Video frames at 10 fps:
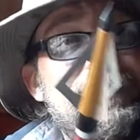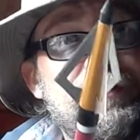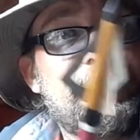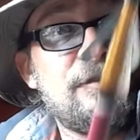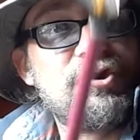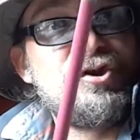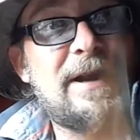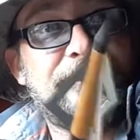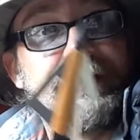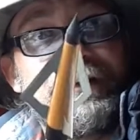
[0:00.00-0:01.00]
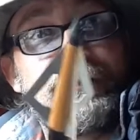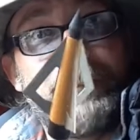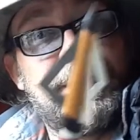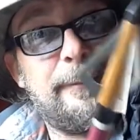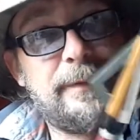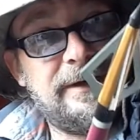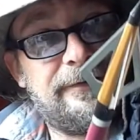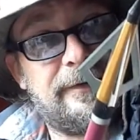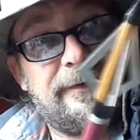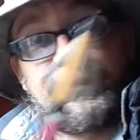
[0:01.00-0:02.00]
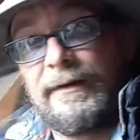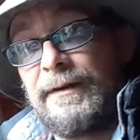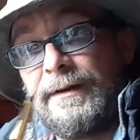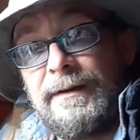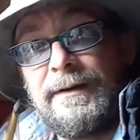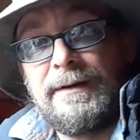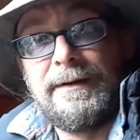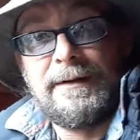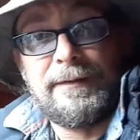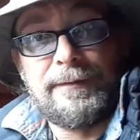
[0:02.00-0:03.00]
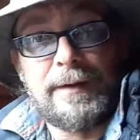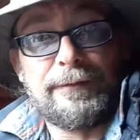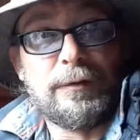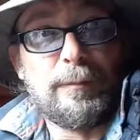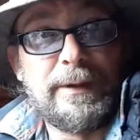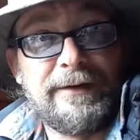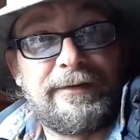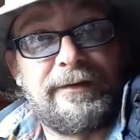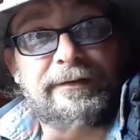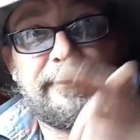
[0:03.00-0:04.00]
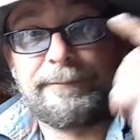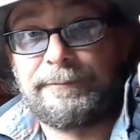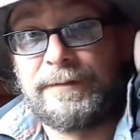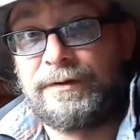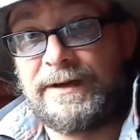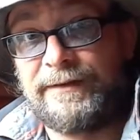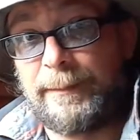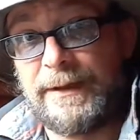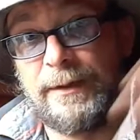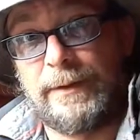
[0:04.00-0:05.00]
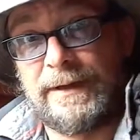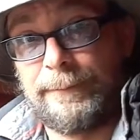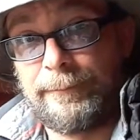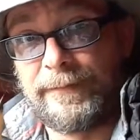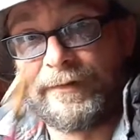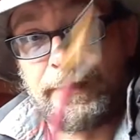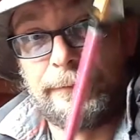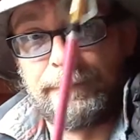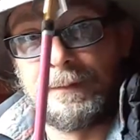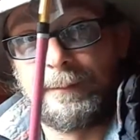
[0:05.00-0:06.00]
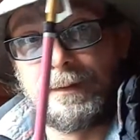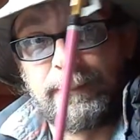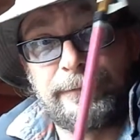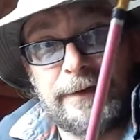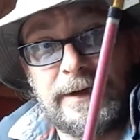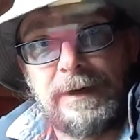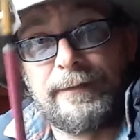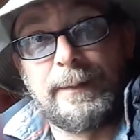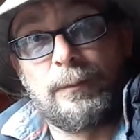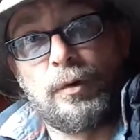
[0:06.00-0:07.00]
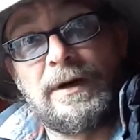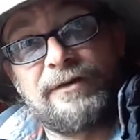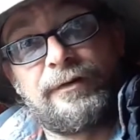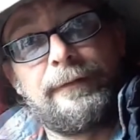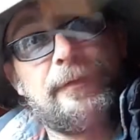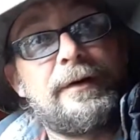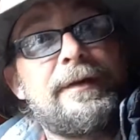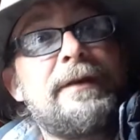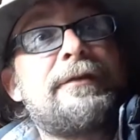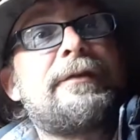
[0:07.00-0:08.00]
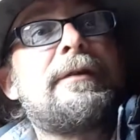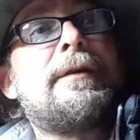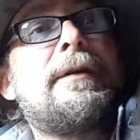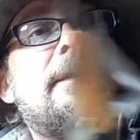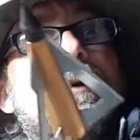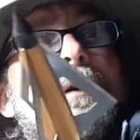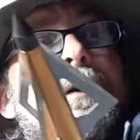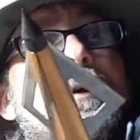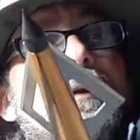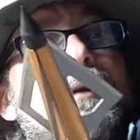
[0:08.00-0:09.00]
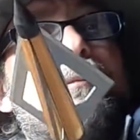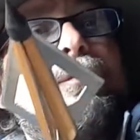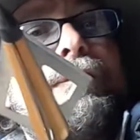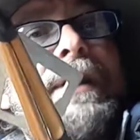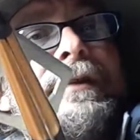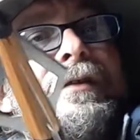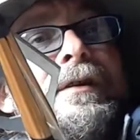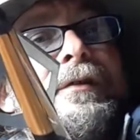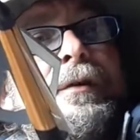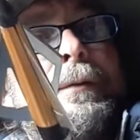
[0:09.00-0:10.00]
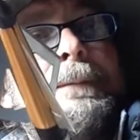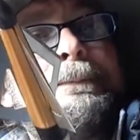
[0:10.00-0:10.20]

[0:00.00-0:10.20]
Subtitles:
just going to shatter into a million pieces, those little pieces could end up anywhere. So I'm going to be very careful about what I actually fire these broadheads into,